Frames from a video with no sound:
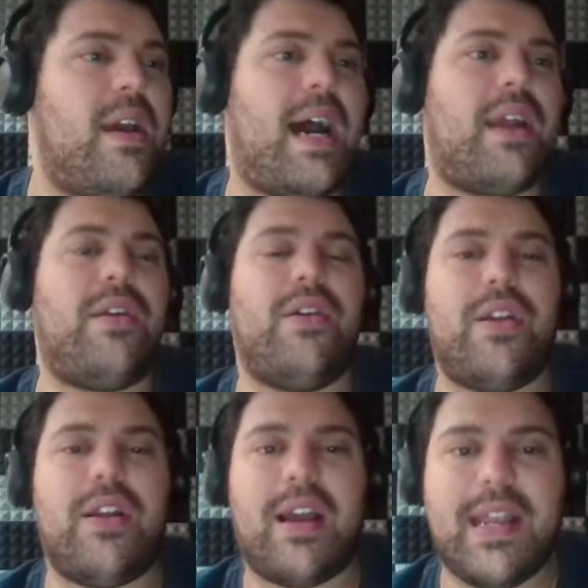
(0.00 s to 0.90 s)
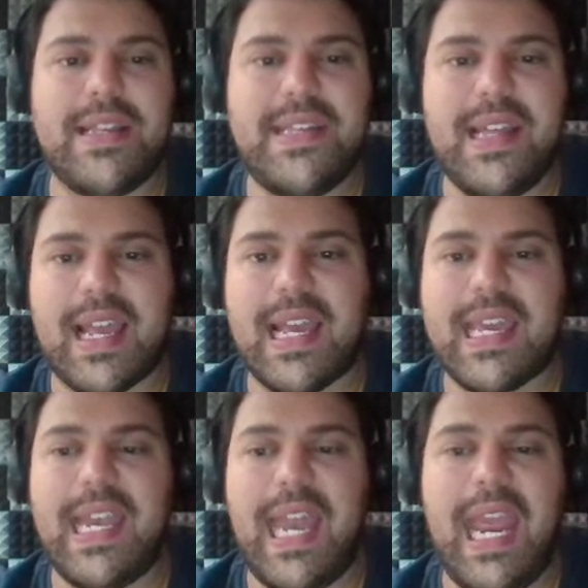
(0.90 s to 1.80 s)
I don't know. You're not gonna see like a
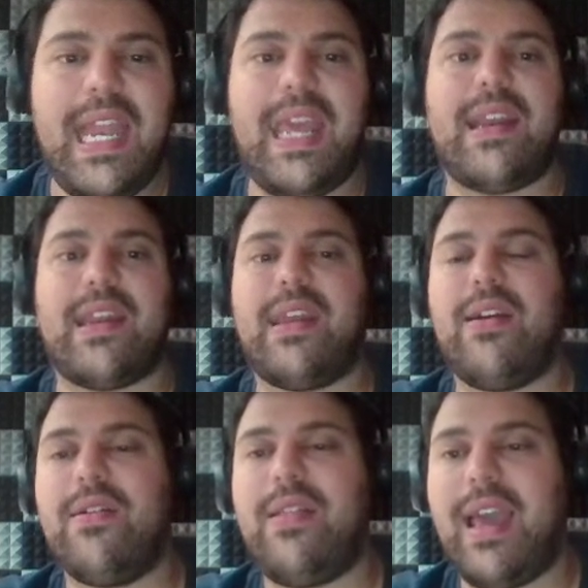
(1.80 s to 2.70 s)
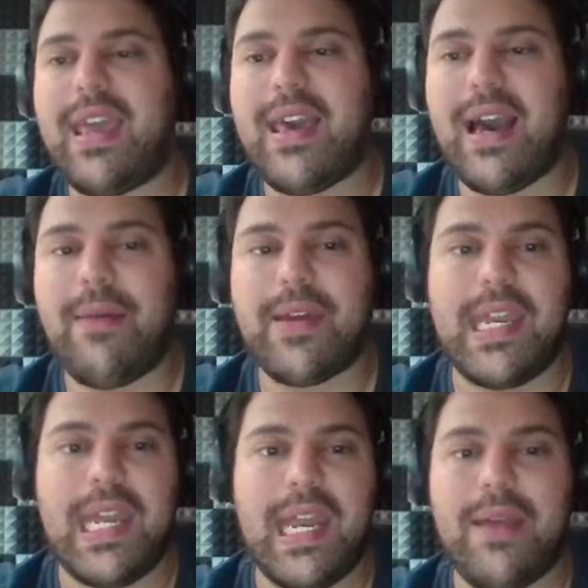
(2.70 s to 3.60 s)
Canadian or like I'm a
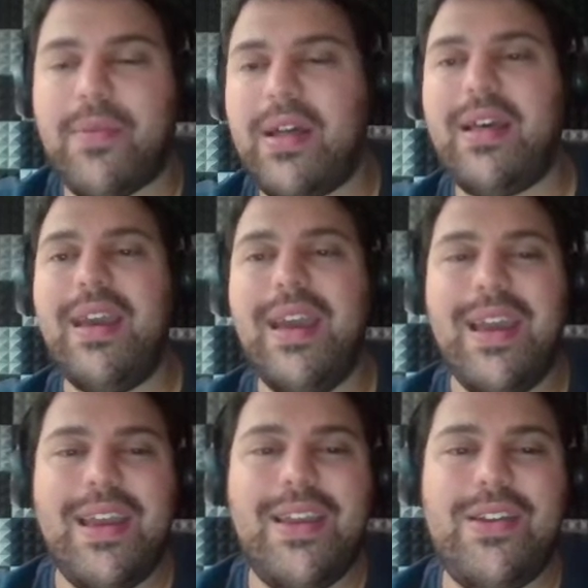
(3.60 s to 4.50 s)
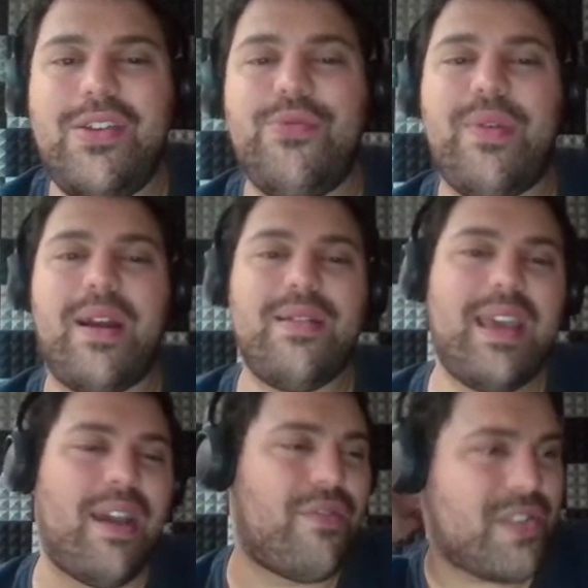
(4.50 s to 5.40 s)
Canadian, but you
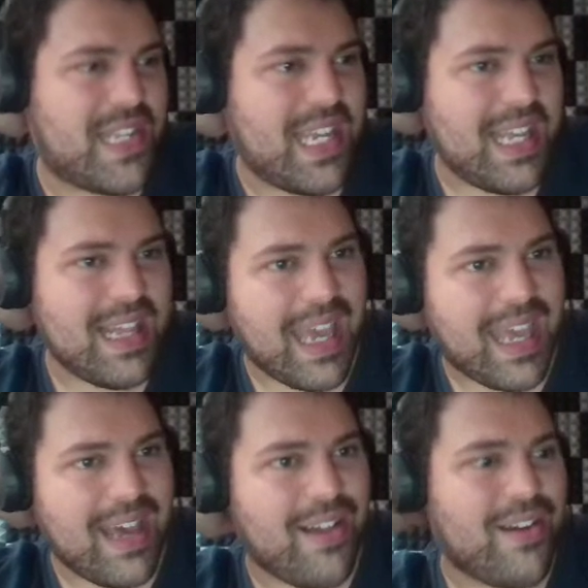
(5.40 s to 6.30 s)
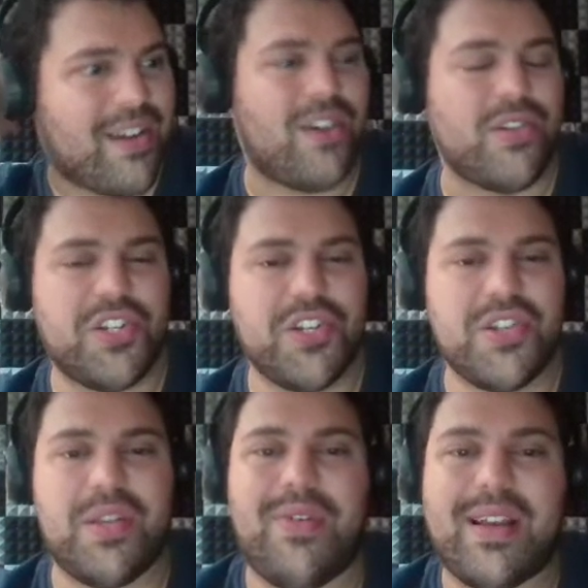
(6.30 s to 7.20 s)
rarely ever see like other cultures
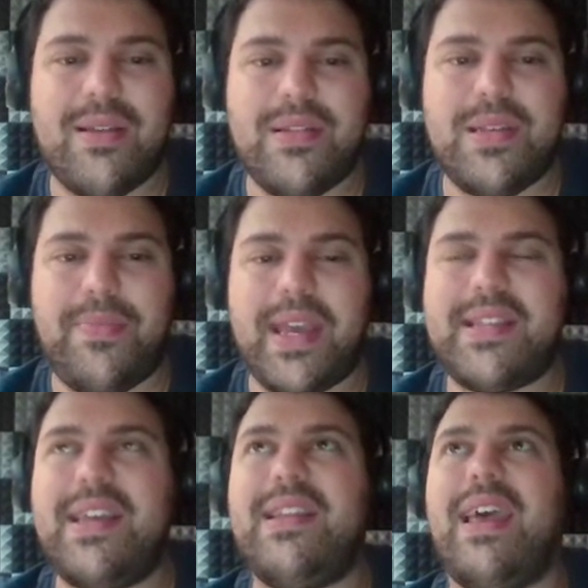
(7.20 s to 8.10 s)
depicted.